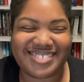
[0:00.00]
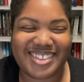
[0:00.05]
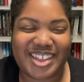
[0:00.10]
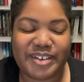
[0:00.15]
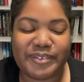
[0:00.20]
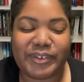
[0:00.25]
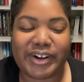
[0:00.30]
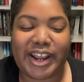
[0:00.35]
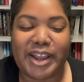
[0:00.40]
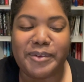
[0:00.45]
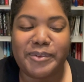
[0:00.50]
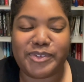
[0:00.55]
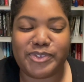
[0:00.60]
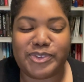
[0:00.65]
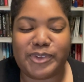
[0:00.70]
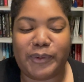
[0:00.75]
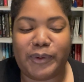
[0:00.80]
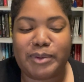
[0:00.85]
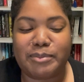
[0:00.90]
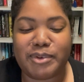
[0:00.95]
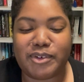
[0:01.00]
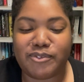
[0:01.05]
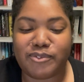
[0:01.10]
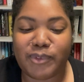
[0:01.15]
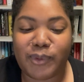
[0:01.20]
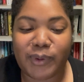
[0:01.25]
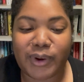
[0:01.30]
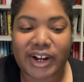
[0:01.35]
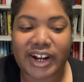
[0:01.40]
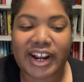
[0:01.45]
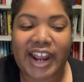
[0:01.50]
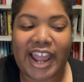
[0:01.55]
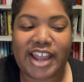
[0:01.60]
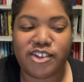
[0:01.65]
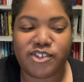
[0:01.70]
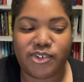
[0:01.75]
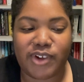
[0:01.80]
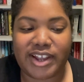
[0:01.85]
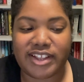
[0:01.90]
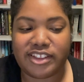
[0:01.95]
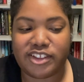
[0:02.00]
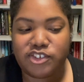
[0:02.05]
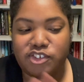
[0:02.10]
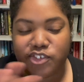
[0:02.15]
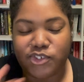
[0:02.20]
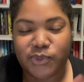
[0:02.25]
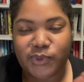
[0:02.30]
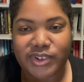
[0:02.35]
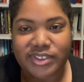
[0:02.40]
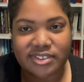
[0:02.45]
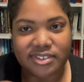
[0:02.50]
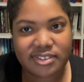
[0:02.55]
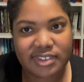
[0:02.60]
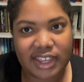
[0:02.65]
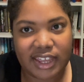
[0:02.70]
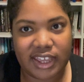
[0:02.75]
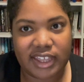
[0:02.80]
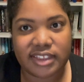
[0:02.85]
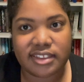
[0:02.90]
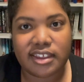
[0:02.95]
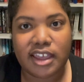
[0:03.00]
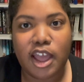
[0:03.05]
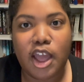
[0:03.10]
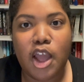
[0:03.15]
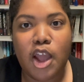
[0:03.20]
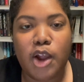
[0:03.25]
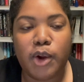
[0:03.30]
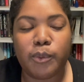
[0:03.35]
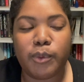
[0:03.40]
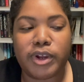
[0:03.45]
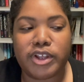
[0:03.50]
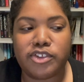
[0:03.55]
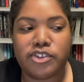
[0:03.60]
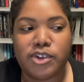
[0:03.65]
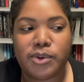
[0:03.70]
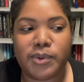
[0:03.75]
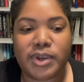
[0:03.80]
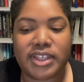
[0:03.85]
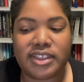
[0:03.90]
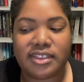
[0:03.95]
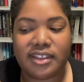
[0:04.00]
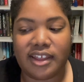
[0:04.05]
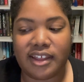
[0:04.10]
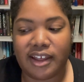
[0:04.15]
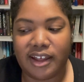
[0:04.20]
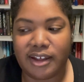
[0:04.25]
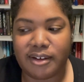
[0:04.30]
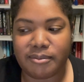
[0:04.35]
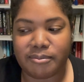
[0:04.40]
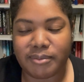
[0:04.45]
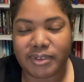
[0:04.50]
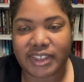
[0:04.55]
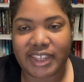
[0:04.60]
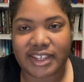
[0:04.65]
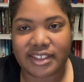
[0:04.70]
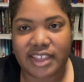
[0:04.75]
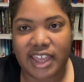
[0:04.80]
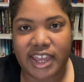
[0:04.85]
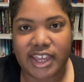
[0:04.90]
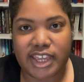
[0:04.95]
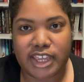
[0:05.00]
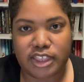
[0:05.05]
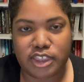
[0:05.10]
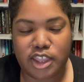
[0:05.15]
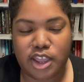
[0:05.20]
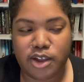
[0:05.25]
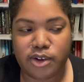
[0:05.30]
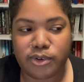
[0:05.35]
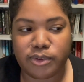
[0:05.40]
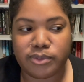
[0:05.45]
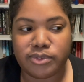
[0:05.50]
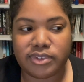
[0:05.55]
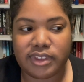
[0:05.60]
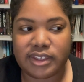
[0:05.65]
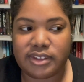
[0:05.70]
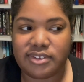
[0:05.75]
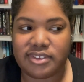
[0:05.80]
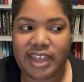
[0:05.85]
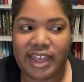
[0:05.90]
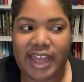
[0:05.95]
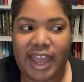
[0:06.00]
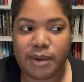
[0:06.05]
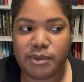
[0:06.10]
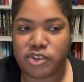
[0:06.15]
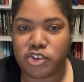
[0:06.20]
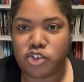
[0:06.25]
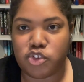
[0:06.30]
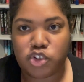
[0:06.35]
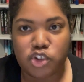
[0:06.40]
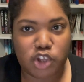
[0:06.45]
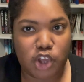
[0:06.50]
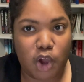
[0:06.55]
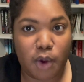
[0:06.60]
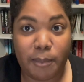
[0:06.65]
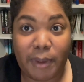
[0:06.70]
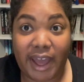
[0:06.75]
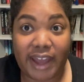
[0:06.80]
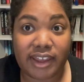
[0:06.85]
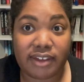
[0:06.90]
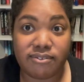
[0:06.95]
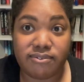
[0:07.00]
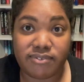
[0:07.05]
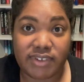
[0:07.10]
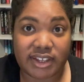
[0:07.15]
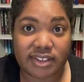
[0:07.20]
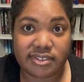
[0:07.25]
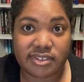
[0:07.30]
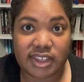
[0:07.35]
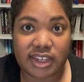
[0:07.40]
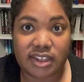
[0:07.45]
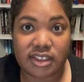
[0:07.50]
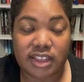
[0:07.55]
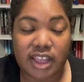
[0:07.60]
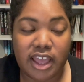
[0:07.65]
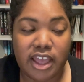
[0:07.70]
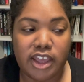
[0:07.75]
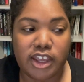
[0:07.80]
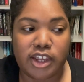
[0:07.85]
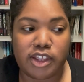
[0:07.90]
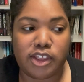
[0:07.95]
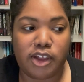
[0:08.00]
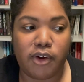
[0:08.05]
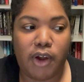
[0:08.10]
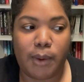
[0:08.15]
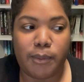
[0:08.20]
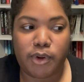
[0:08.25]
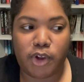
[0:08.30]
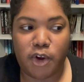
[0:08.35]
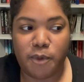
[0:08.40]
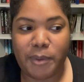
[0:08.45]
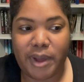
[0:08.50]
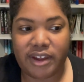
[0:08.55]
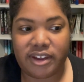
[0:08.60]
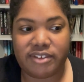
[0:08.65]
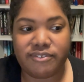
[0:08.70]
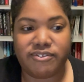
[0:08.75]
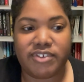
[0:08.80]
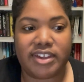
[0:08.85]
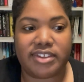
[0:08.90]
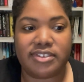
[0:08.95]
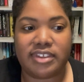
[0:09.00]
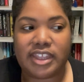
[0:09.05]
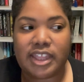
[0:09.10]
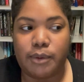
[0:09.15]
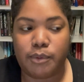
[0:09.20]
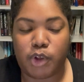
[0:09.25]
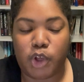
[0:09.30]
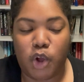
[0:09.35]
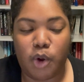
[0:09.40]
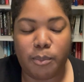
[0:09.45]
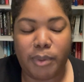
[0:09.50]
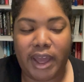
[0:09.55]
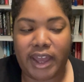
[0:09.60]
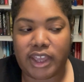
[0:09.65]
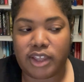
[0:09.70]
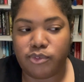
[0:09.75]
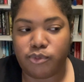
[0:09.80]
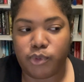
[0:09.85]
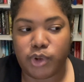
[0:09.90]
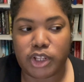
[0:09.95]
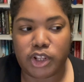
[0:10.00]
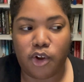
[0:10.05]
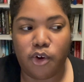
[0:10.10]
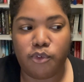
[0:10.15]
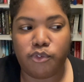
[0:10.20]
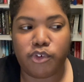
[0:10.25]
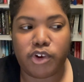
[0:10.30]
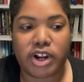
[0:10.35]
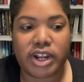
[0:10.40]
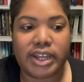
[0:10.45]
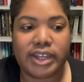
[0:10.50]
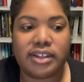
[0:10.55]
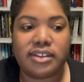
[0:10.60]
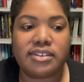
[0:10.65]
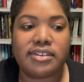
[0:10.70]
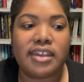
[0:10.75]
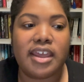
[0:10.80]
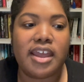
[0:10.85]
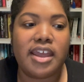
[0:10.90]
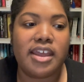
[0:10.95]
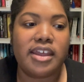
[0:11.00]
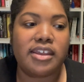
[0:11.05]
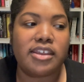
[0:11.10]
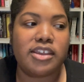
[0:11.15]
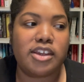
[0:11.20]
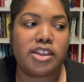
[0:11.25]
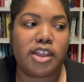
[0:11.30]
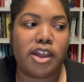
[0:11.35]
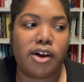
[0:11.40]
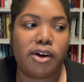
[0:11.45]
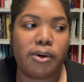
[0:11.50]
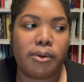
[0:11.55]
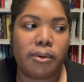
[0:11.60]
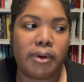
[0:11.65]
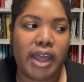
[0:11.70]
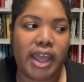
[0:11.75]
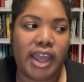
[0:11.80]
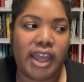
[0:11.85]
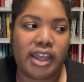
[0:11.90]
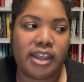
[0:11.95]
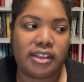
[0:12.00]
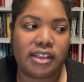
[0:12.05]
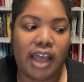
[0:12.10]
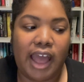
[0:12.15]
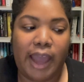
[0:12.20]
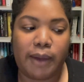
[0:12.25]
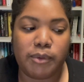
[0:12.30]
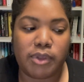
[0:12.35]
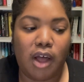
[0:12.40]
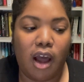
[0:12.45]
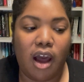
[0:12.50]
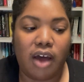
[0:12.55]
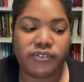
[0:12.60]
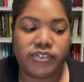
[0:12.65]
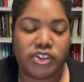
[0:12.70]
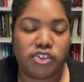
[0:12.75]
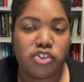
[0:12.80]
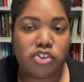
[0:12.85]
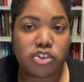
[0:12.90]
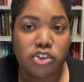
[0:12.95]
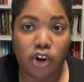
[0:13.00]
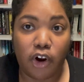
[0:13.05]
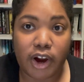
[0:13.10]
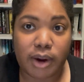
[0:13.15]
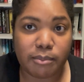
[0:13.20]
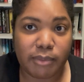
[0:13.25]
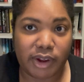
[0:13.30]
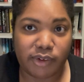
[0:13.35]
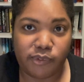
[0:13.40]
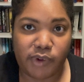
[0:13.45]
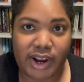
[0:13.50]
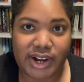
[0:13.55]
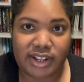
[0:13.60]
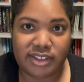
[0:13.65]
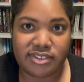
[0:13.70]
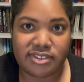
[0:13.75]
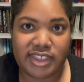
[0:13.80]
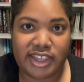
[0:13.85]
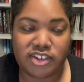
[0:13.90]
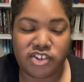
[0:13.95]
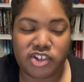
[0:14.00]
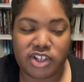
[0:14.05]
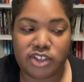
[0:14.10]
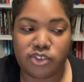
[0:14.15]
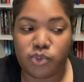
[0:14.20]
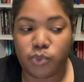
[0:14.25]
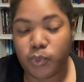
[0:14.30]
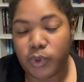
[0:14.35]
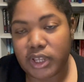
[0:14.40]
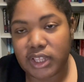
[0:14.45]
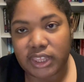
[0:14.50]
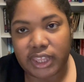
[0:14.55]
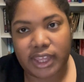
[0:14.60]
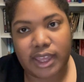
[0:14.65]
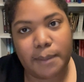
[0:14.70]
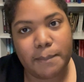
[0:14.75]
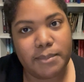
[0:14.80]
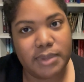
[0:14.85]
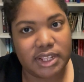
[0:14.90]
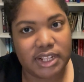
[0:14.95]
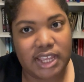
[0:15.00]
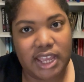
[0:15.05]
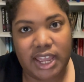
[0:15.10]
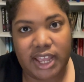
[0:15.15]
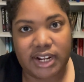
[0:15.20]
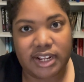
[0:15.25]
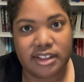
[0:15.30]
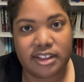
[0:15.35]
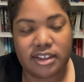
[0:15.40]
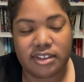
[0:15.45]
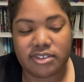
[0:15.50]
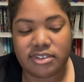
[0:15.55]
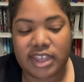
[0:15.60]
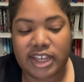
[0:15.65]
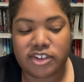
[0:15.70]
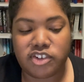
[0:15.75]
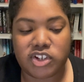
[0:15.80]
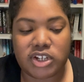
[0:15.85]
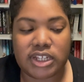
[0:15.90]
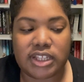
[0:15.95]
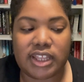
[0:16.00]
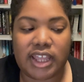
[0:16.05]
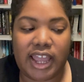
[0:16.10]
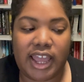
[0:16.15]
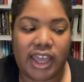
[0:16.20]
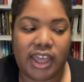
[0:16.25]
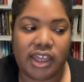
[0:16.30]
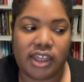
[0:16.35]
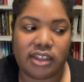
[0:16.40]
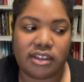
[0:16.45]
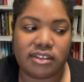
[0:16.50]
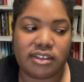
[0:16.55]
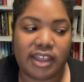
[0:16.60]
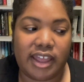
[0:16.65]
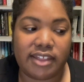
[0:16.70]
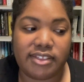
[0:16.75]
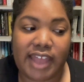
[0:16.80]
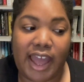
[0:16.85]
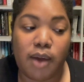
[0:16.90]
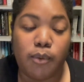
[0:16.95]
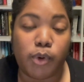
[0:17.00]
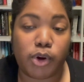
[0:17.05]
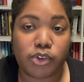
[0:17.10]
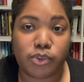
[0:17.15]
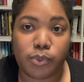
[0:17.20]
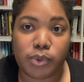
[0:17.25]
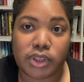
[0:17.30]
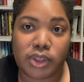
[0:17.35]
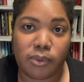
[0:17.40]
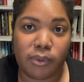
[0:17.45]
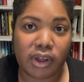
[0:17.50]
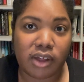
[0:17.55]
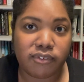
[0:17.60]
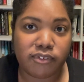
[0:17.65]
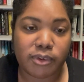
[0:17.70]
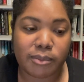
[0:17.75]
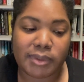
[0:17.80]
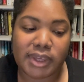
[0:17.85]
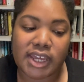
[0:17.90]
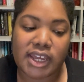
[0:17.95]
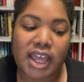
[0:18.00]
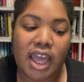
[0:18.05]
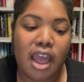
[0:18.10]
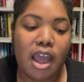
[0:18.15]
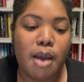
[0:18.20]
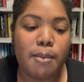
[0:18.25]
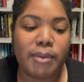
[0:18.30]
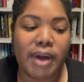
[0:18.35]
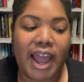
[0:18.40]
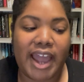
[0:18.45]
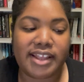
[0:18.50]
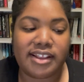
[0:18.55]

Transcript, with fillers: and what I was doing before I tried this short stint with doing um with like taking notes is that I would just go back and fix it you know I would go back and fix it and I would go back and read over it you know and I would often start my writing sessions with like a mini editing session and that worked really well for me but I